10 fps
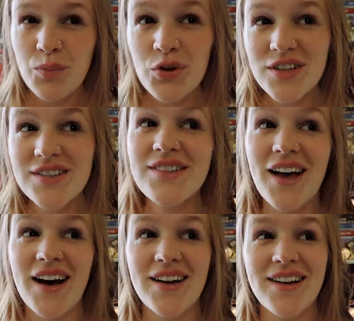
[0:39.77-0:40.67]
books
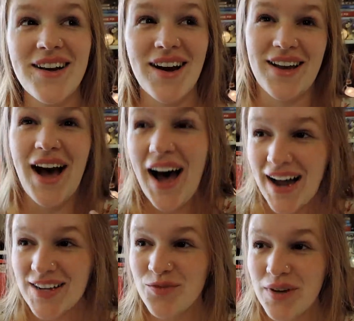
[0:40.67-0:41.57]
that are
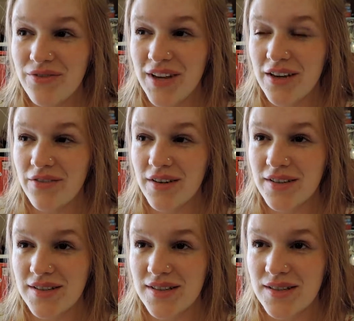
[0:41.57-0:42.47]
kind of my
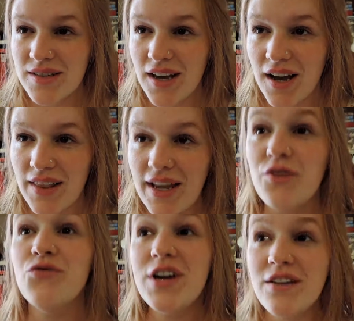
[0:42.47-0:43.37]
favorites. Like,
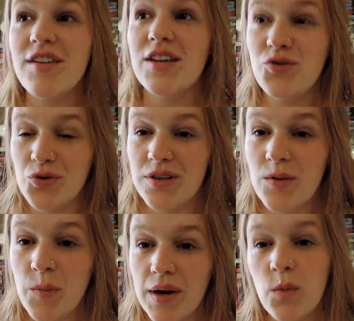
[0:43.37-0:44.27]
I really enjoyed
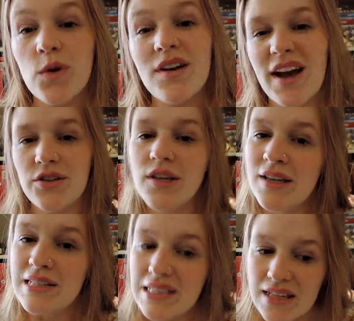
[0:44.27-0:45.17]
them, but I wouldn't actually
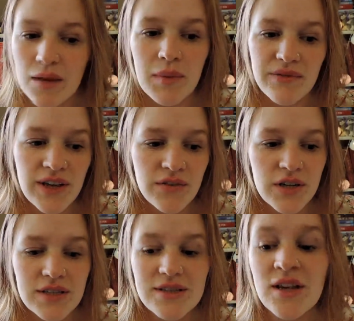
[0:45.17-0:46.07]
consider them my
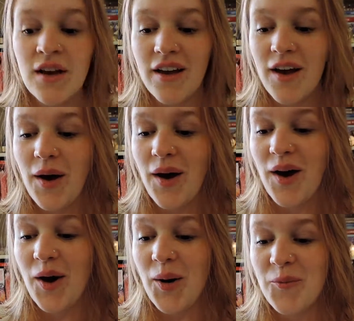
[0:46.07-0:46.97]
favorites.
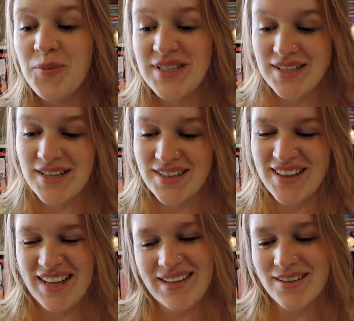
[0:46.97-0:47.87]
But
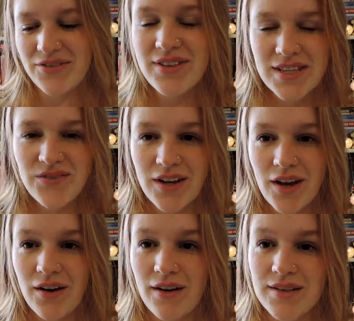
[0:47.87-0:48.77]
like, for this
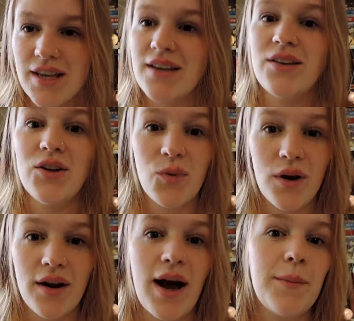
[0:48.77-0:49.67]
video, I was like, you know
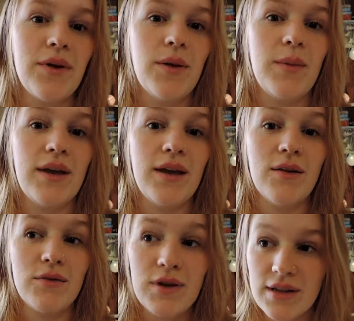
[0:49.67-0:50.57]
what, I'm gonna
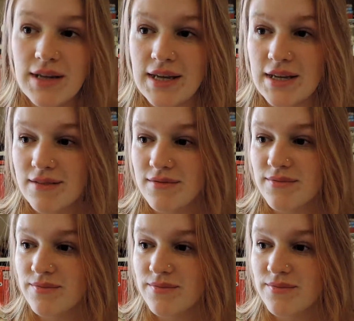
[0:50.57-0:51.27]
be really